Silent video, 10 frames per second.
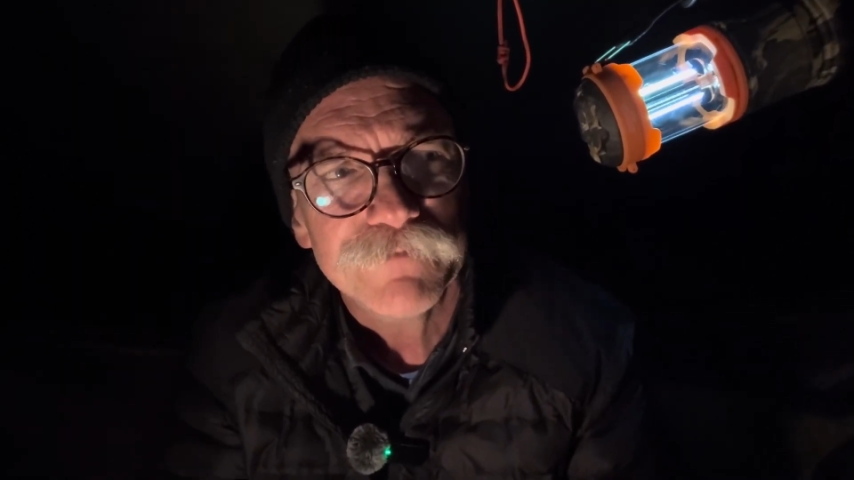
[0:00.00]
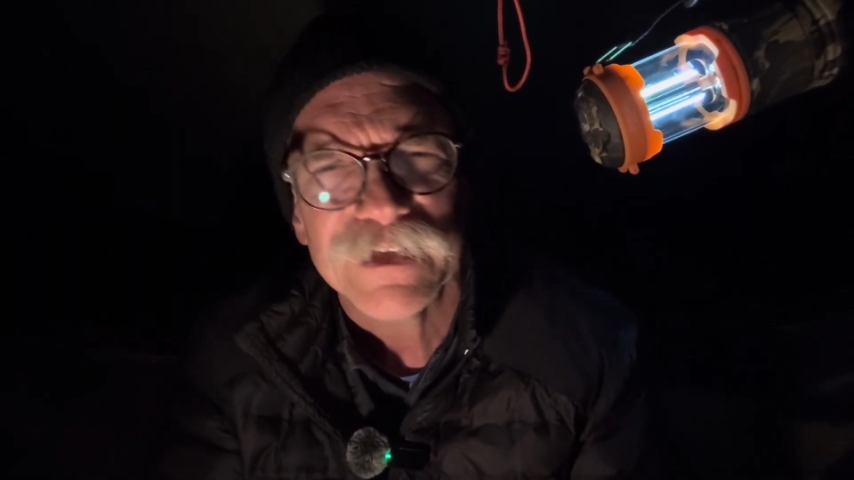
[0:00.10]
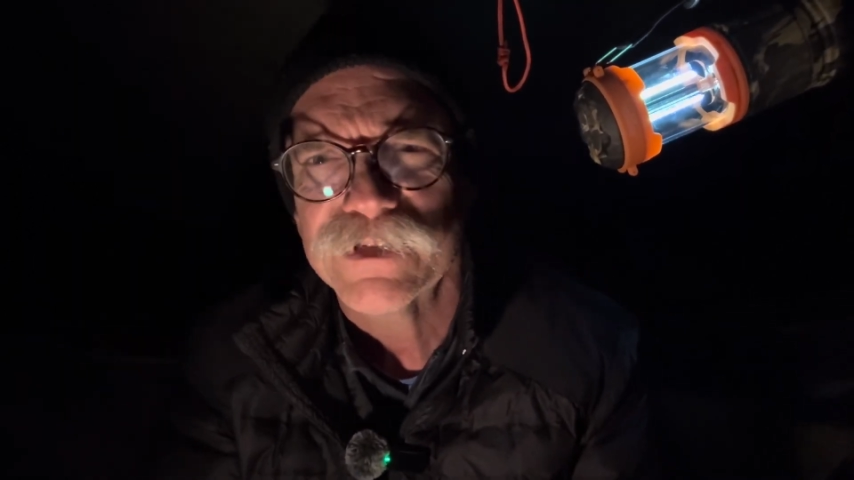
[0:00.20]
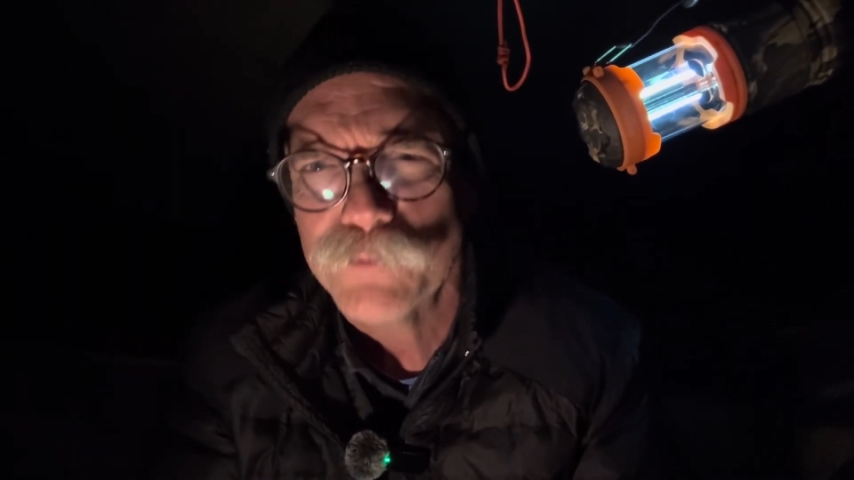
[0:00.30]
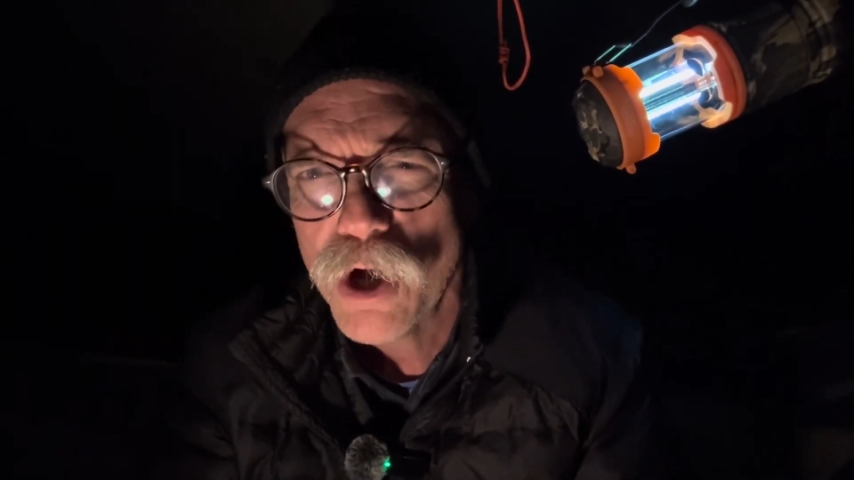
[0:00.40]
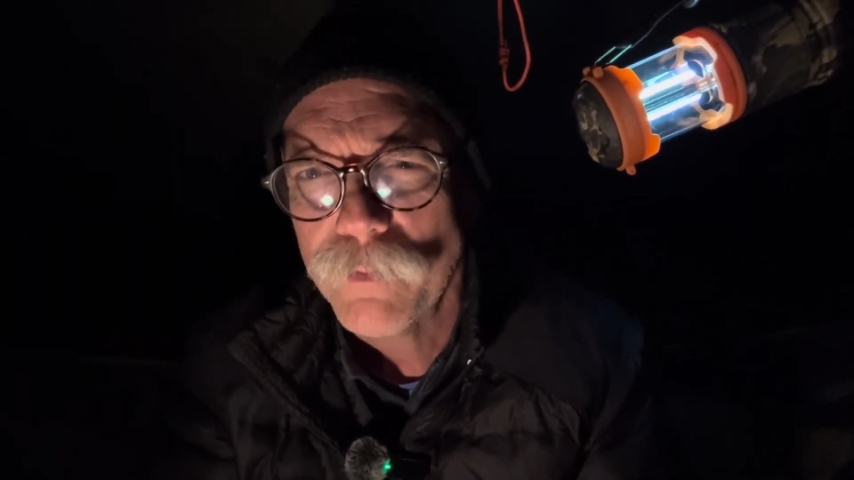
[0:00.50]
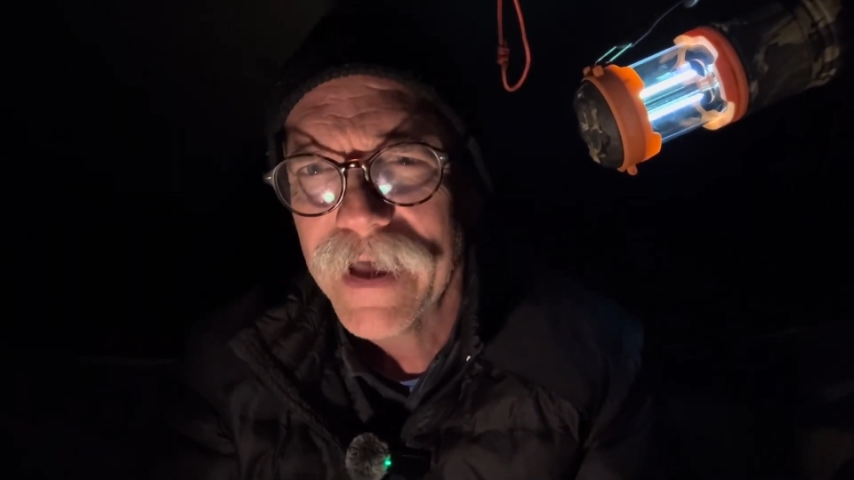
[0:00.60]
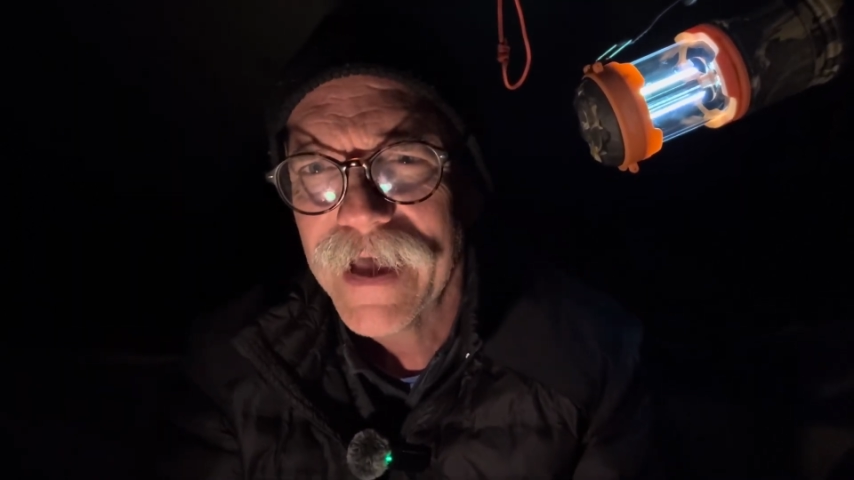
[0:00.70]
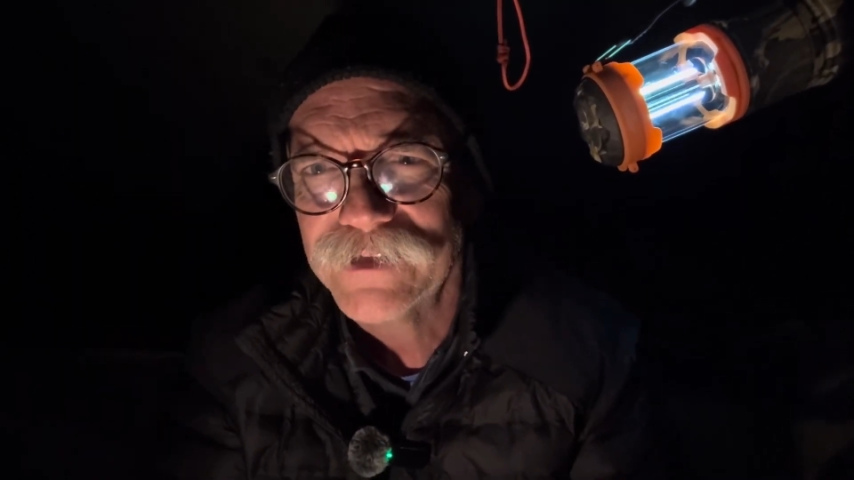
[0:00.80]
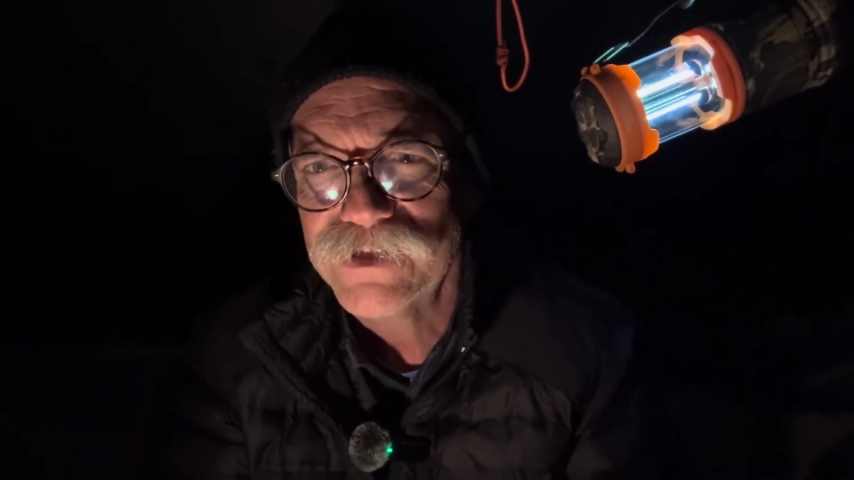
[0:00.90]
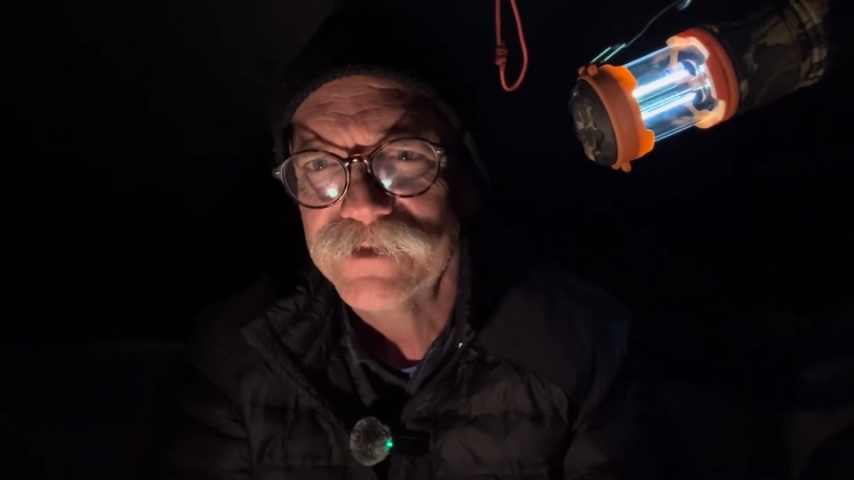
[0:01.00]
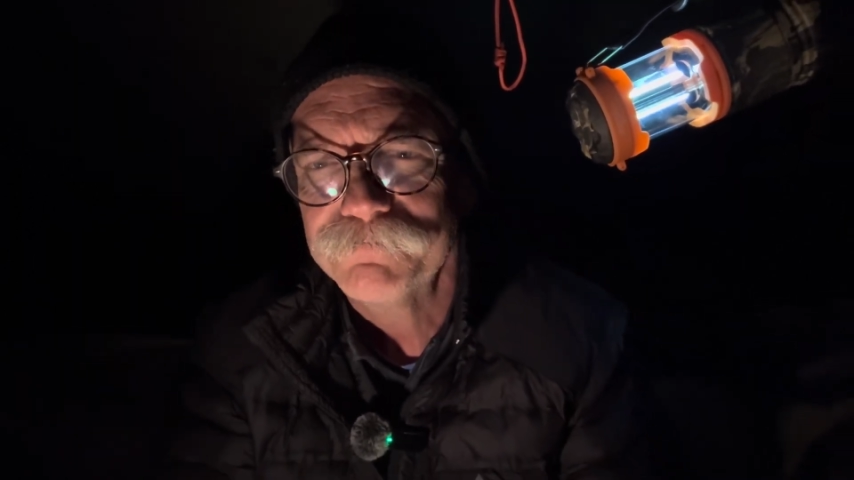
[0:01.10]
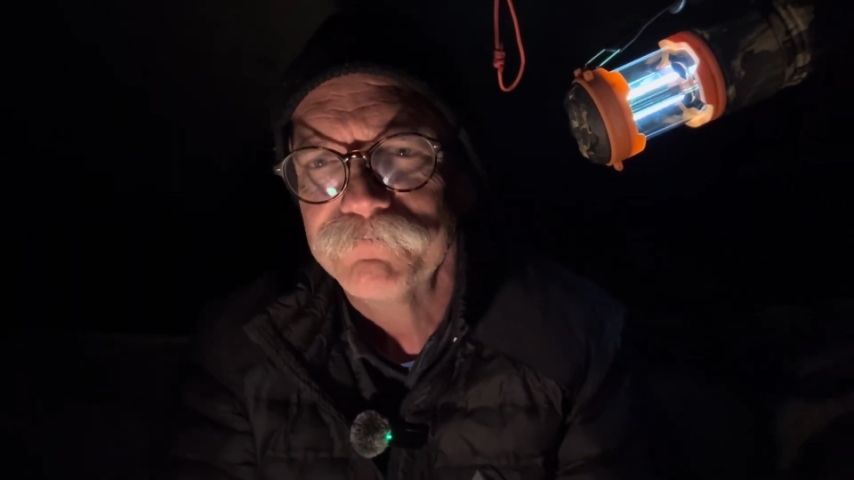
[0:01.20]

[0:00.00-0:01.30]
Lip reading: the small batch